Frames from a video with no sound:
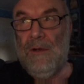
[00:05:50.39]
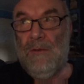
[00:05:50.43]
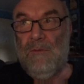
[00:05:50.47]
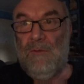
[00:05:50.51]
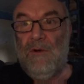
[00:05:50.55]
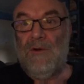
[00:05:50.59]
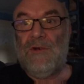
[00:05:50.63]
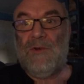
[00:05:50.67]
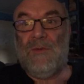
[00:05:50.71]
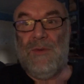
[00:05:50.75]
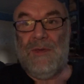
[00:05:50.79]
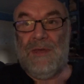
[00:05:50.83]

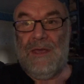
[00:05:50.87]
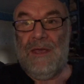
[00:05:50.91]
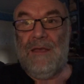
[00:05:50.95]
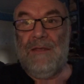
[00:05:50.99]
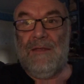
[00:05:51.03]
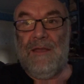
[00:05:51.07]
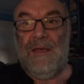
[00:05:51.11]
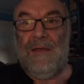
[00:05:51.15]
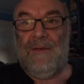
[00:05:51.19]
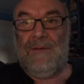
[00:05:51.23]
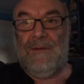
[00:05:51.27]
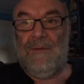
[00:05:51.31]
Watch me
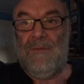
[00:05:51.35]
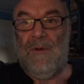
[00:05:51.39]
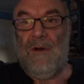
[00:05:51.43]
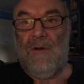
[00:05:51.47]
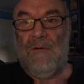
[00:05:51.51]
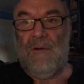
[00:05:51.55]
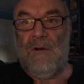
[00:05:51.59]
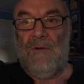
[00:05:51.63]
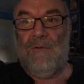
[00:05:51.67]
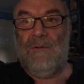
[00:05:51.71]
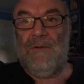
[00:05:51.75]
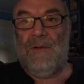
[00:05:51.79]
get there
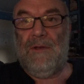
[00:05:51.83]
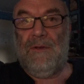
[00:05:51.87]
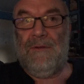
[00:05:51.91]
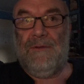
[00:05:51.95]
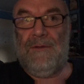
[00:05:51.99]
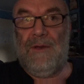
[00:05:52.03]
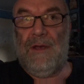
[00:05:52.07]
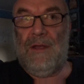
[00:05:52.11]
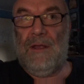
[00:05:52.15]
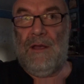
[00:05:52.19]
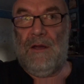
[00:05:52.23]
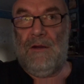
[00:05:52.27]
tomorrow and they'll
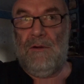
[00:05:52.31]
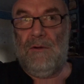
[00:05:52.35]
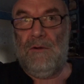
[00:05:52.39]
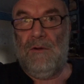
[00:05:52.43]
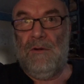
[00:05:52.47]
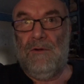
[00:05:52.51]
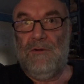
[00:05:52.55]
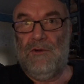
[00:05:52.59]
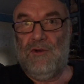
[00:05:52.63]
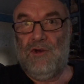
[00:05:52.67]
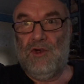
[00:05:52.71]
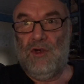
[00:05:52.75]
say like,
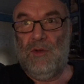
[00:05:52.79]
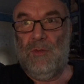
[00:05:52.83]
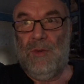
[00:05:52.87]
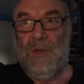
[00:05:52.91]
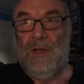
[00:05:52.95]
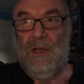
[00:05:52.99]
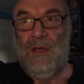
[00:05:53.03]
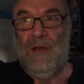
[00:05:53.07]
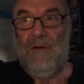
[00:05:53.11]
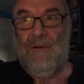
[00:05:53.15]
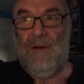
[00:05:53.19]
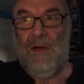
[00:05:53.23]
oh, you should have
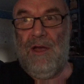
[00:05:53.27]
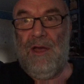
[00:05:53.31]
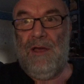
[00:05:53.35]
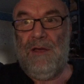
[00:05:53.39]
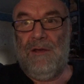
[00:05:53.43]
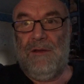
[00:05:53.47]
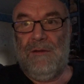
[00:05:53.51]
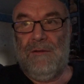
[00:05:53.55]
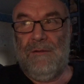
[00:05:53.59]
been here at